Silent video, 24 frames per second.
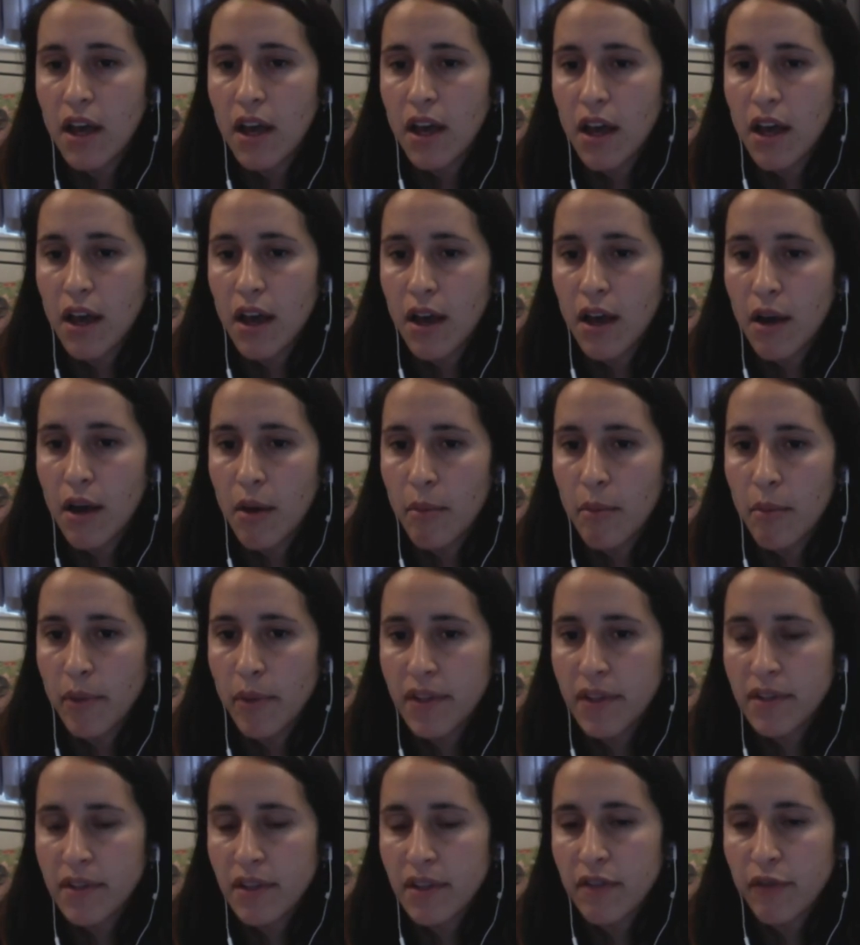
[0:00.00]

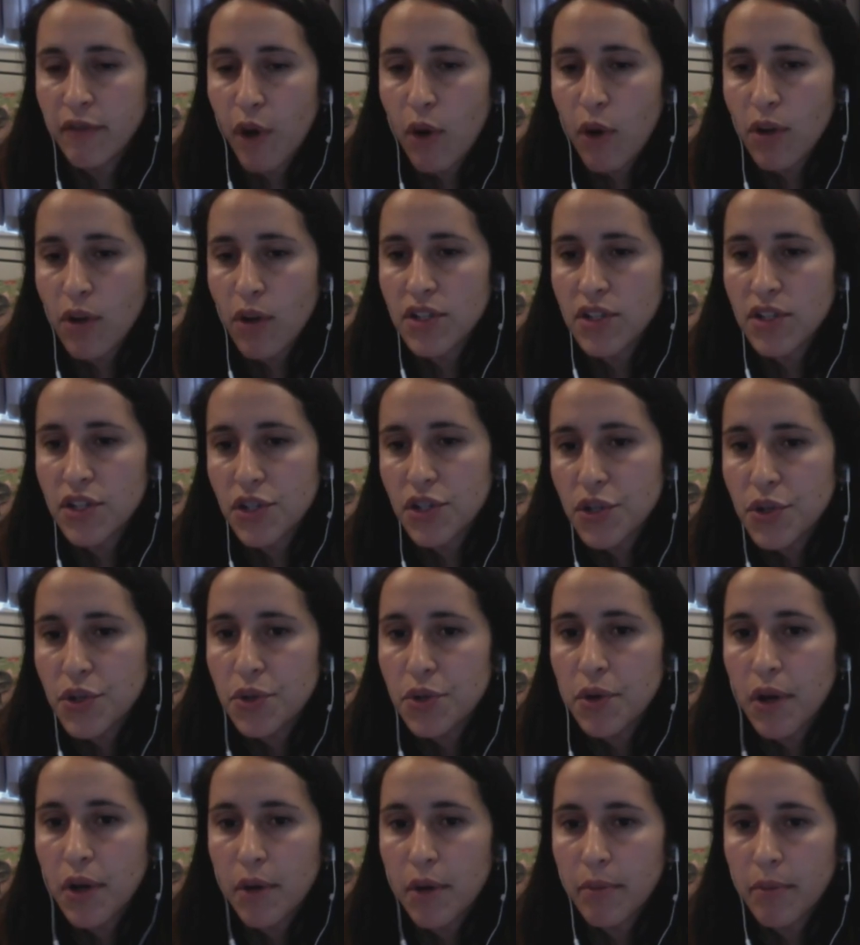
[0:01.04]
But the focus in
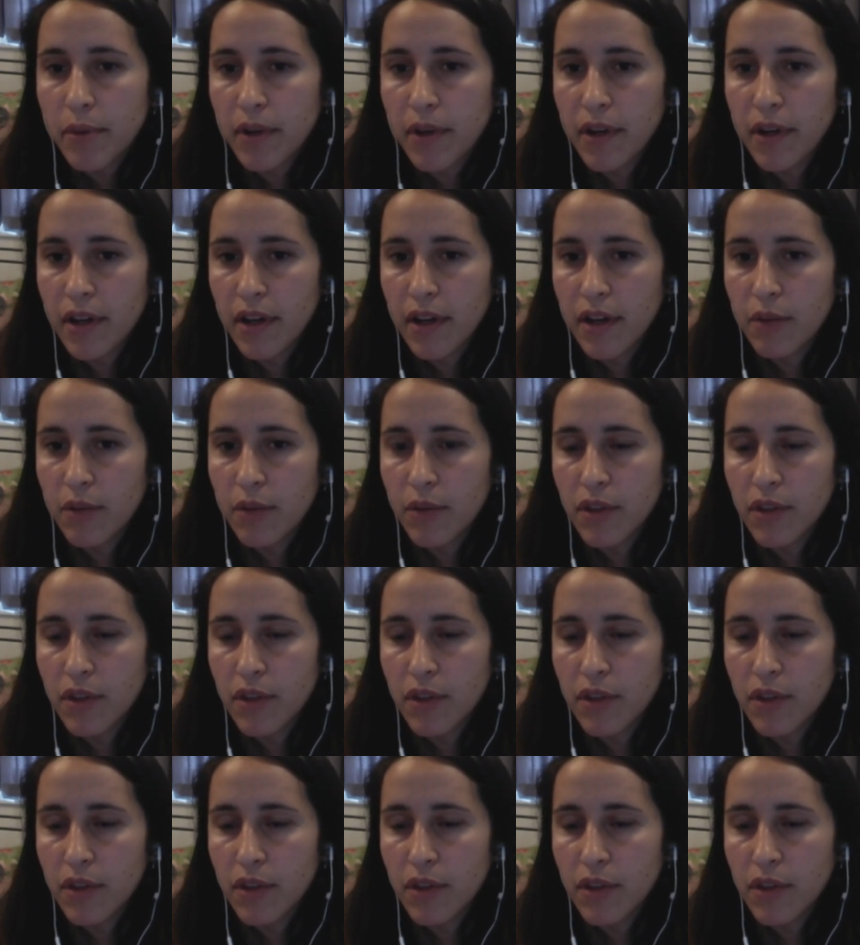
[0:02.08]
Europe with